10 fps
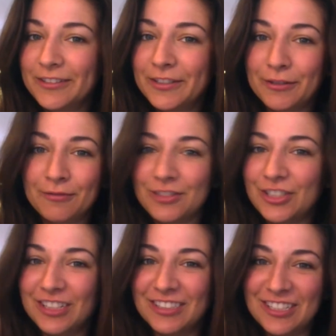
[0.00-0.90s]
don't
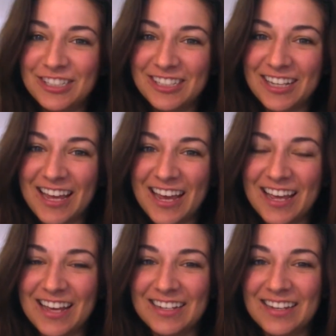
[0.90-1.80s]
judge
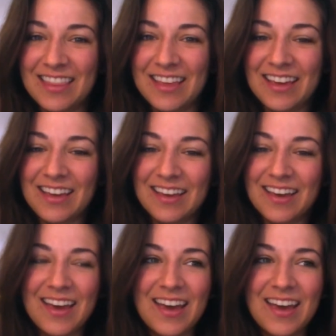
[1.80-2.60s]
and they